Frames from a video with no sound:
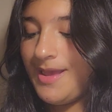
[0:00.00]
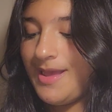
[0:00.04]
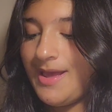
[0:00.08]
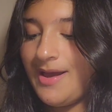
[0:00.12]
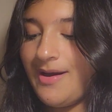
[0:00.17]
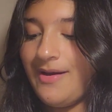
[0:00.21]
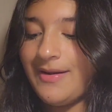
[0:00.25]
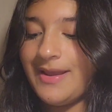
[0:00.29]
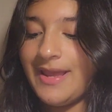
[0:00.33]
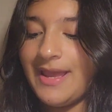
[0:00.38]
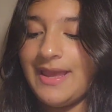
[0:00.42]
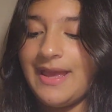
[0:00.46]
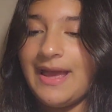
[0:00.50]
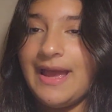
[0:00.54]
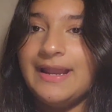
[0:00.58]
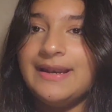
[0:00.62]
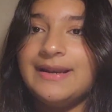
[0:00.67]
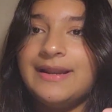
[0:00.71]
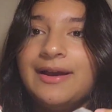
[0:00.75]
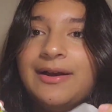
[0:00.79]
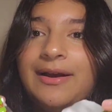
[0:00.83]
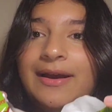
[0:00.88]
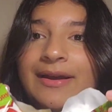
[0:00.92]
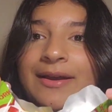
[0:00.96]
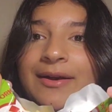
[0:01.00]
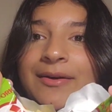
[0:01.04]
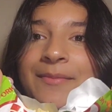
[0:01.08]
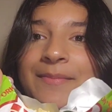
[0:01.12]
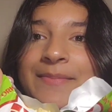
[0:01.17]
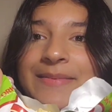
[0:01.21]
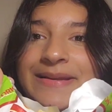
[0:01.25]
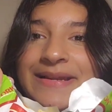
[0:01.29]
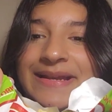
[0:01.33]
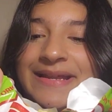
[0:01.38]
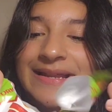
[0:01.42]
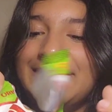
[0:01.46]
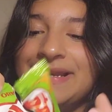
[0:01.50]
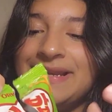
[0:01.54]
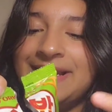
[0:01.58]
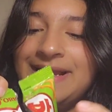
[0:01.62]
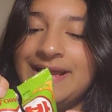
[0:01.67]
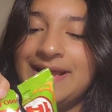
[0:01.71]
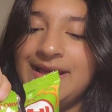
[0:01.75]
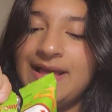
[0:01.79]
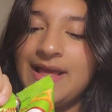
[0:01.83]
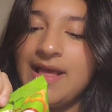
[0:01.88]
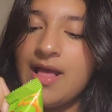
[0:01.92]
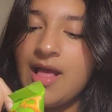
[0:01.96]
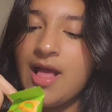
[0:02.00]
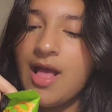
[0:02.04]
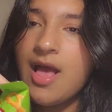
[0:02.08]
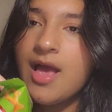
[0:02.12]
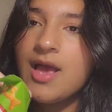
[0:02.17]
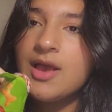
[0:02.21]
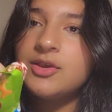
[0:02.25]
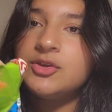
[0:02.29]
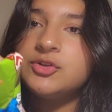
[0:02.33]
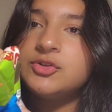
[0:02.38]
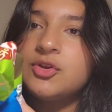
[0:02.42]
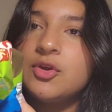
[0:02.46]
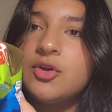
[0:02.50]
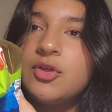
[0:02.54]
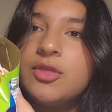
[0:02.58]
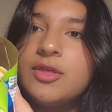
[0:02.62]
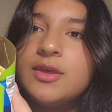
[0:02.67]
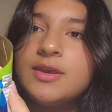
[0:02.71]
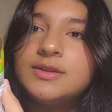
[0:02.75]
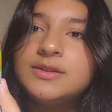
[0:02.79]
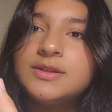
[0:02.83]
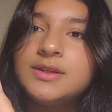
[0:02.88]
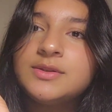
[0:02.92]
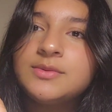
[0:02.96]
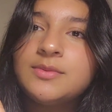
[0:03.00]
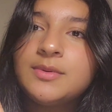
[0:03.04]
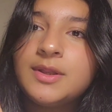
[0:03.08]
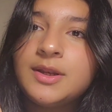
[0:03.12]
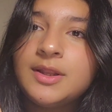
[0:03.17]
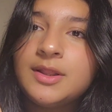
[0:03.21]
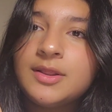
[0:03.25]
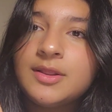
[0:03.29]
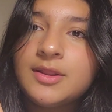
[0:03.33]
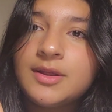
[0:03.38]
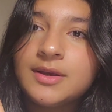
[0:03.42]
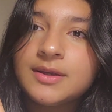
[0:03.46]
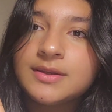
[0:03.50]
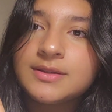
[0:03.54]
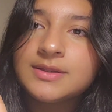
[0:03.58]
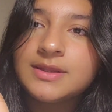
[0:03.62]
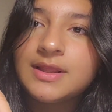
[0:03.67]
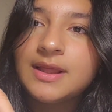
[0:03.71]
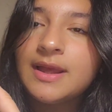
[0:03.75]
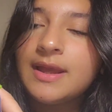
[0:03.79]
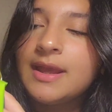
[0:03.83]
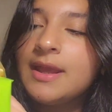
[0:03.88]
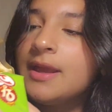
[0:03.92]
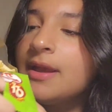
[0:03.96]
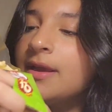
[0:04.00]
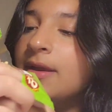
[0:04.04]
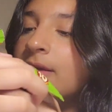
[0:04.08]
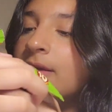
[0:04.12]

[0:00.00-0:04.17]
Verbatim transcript: Okay, I, I, I opened it. So this is what it looks like.